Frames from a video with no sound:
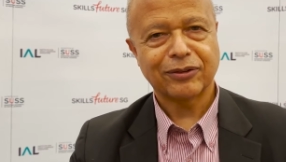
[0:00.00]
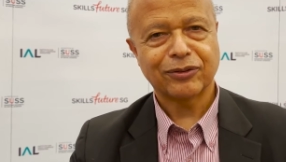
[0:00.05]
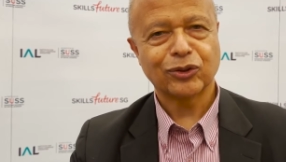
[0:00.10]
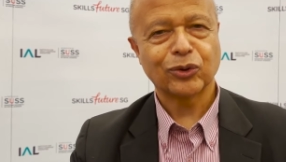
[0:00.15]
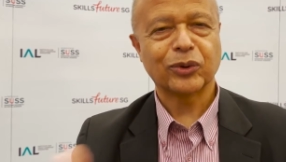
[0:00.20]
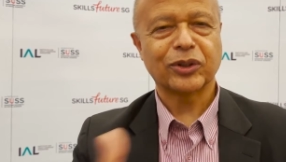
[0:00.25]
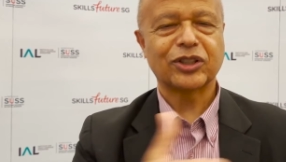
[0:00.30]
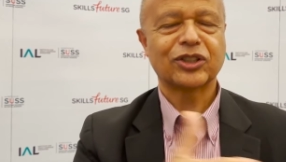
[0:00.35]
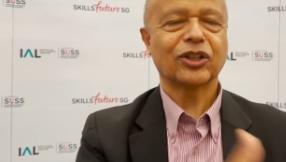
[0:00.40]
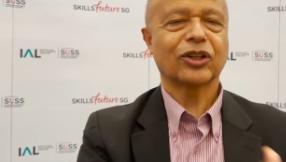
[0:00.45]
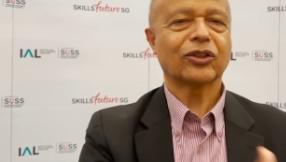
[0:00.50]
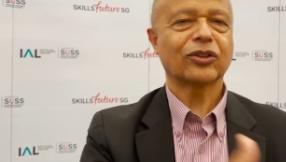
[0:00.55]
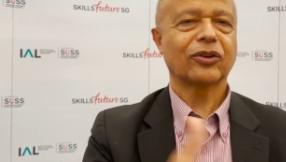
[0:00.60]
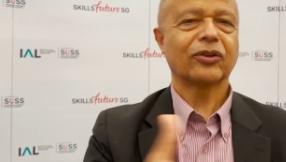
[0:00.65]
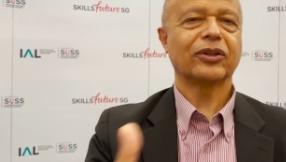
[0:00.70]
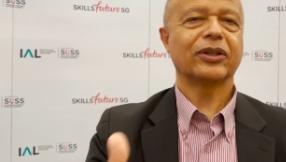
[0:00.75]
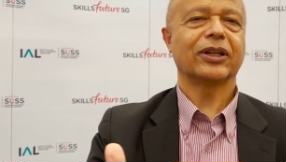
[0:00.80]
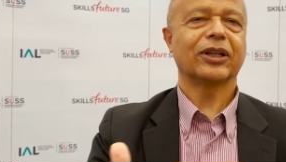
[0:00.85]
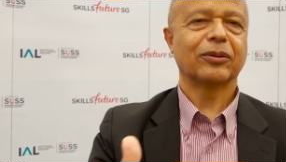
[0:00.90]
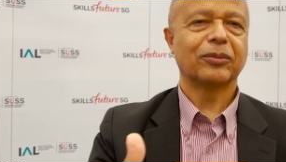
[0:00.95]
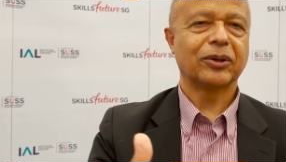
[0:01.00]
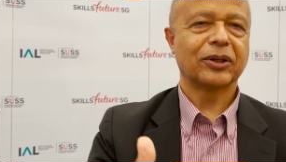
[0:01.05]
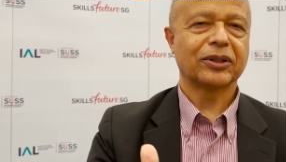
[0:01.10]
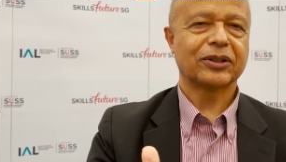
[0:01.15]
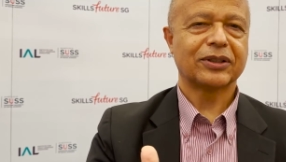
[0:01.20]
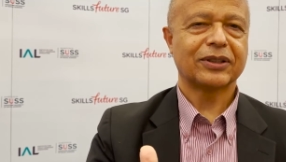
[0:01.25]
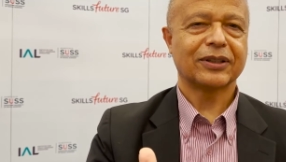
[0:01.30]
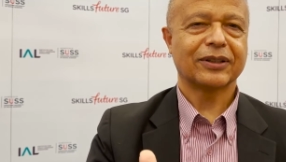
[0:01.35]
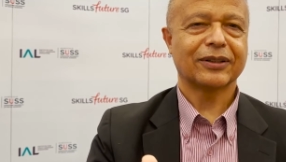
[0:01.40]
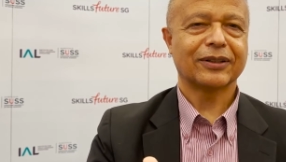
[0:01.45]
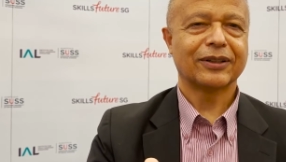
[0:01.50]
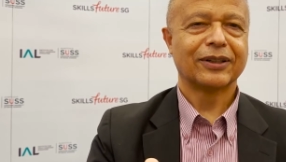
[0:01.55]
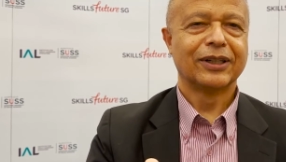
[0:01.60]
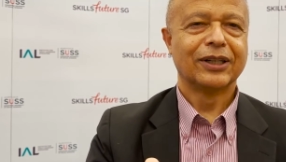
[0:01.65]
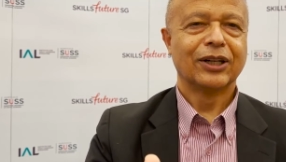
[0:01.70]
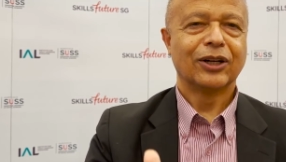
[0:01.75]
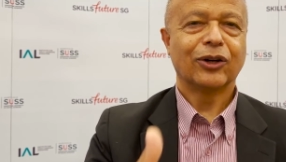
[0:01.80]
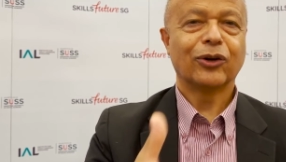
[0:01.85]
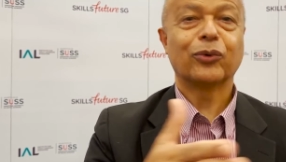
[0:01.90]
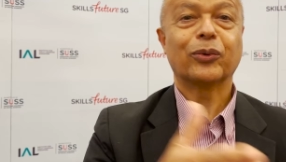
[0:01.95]
So it's not only about a
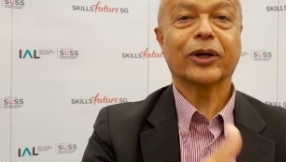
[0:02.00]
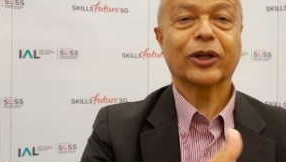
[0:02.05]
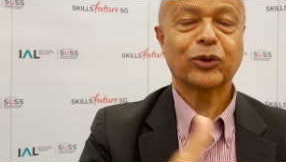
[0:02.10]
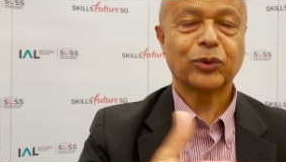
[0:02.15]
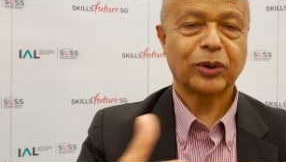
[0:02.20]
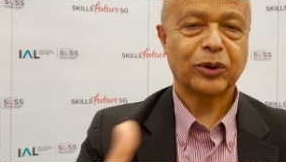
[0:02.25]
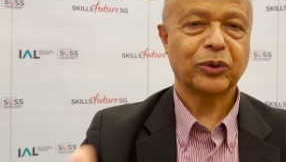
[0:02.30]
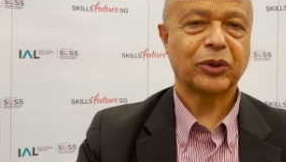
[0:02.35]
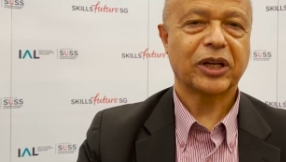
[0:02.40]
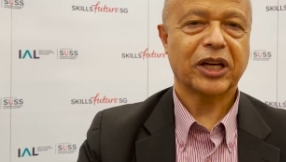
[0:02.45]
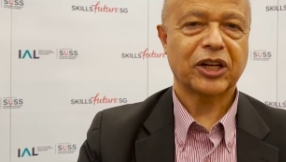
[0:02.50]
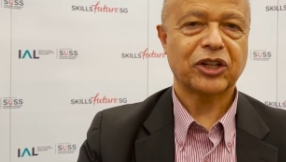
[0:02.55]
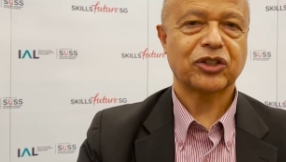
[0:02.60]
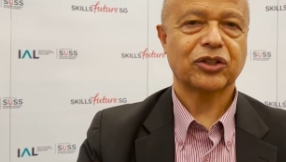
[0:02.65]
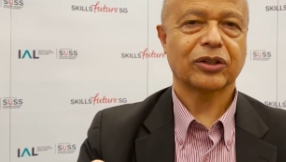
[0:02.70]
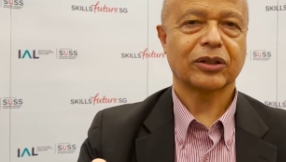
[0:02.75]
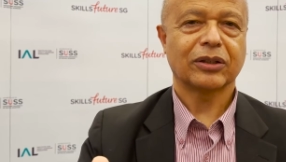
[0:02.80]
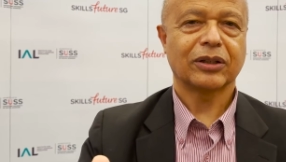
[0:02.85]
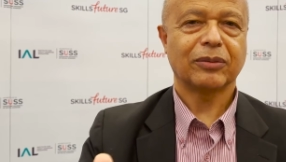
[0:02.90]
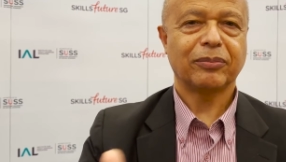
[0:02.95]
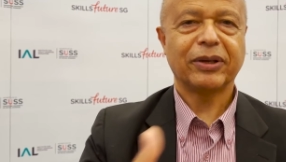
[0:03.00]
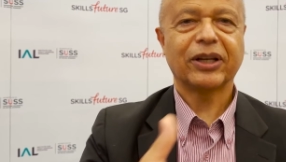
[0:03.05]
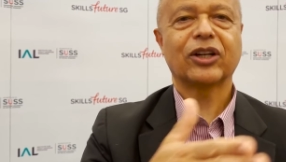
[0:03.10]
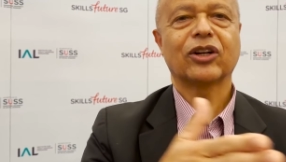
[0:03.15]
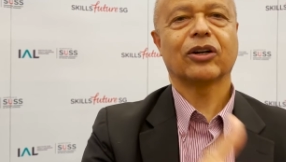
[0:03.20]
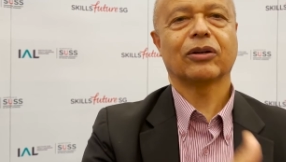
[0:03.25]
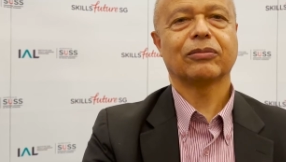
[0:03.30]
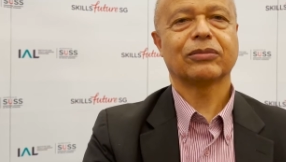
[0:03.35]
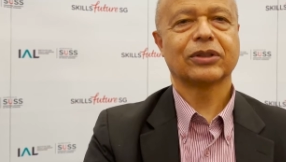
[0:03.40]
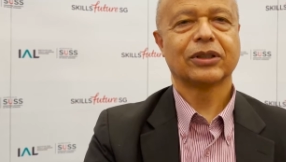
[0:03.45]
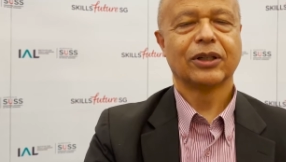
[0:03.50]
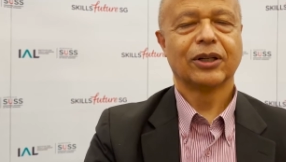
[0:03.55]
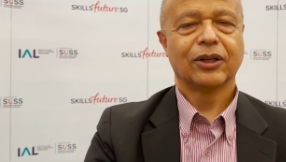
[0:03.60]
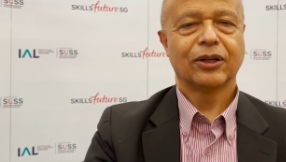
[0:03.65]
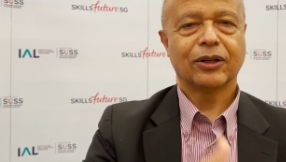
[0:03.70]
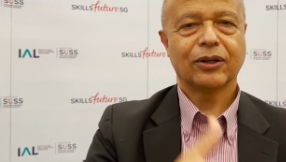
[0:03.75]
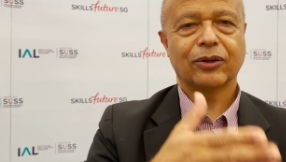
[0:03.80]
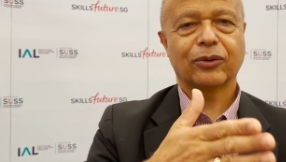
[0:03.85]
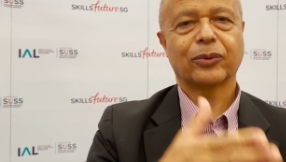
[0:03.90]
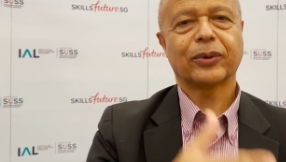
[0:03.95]
right to education; it becomes
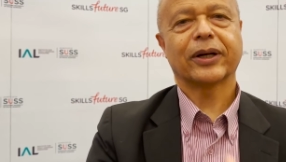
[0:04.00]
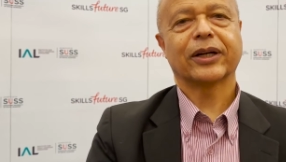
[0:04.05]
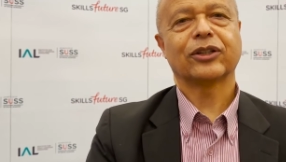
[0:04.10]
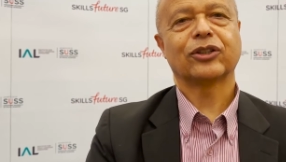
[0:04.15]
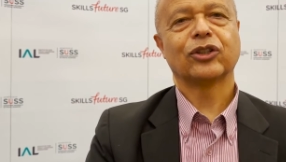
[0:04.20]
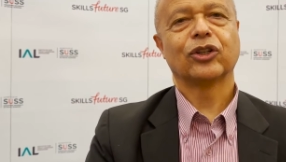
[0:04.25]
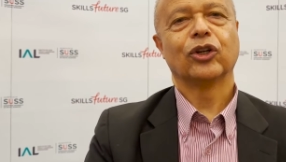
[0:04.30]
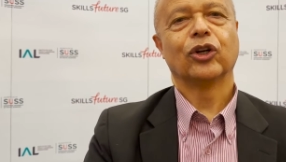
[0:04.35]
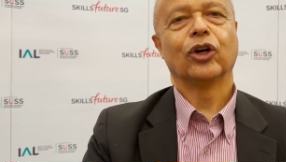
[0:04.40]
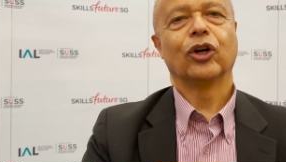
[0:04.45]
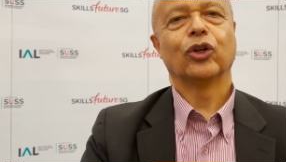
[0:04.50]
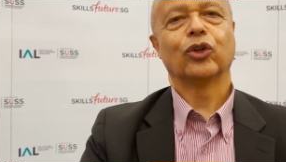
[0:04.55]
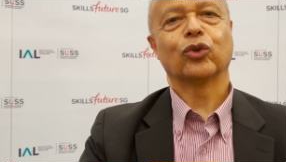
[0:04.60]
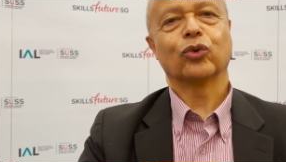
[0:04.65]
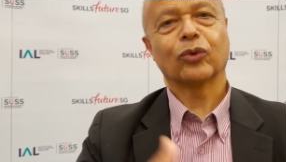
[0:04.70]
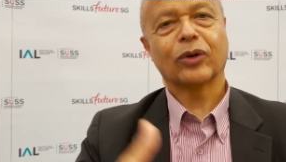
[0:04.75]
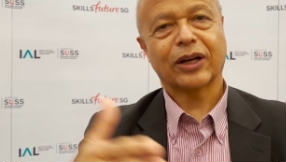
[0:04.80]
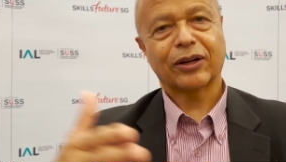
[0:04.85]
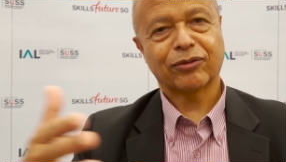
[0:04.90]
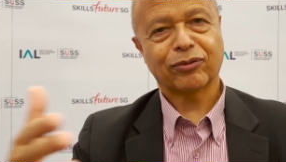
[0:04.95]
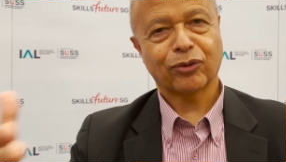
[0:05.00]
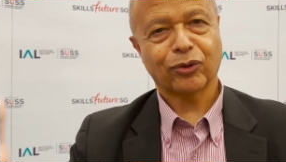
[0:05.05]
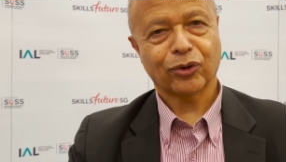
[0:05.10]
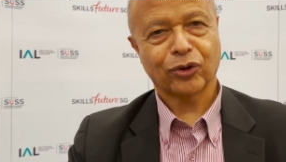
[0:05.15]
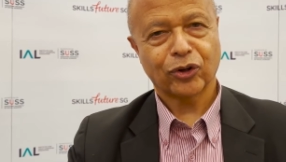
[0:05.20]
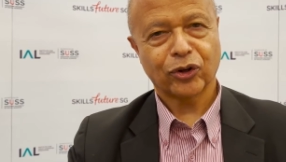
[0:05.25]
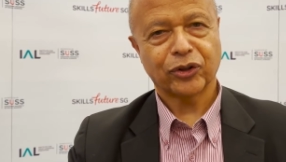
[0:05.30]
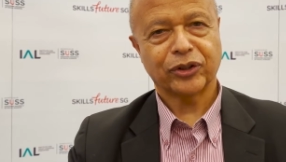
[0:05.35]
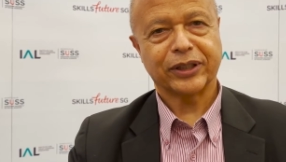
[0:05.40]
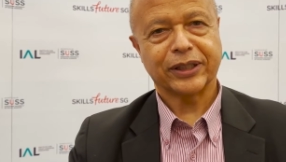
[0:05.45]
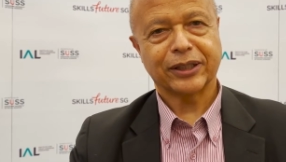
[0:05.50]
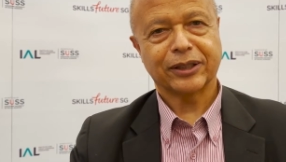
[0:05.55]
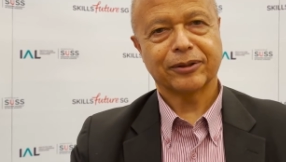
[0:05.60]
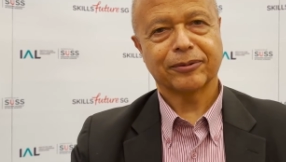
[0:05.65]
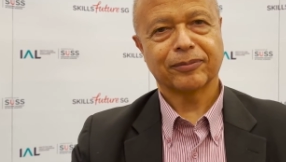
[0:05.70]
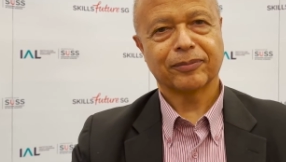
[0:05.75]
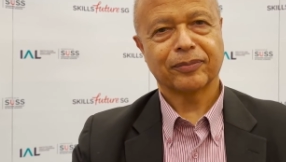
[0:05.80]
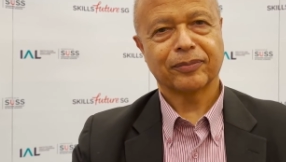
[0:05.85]
a right to lifelong learning.